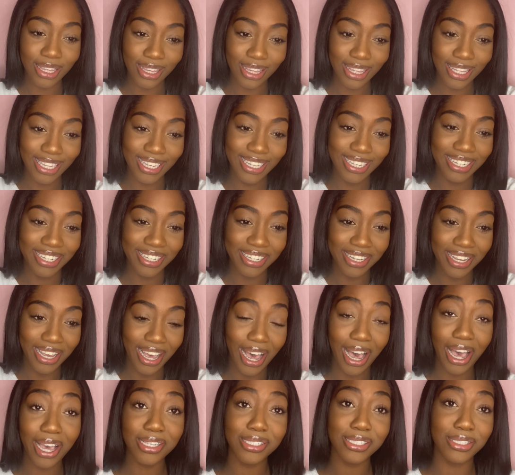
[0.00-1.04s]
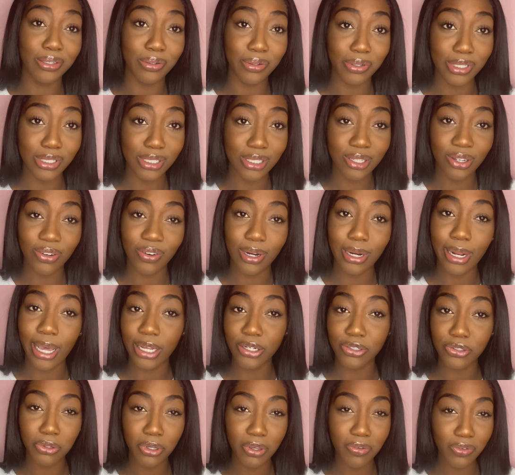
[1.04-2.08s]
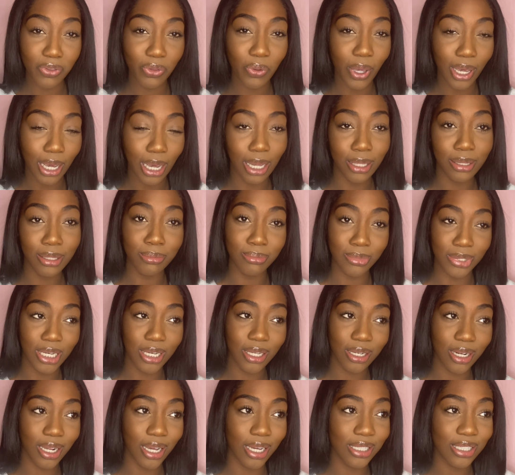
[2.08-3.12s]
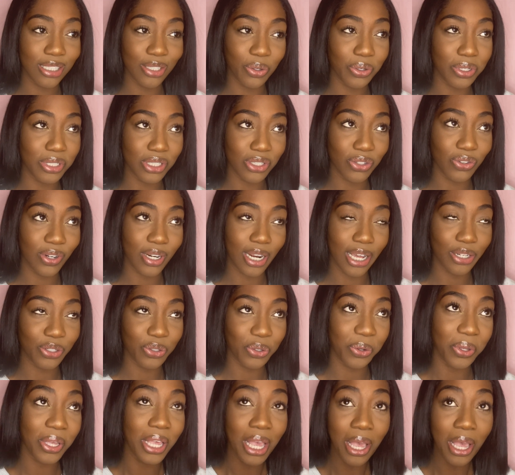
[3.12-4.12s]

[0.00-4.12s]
Okay. I still consider it natural. Even though I got them done, I still consider it natural.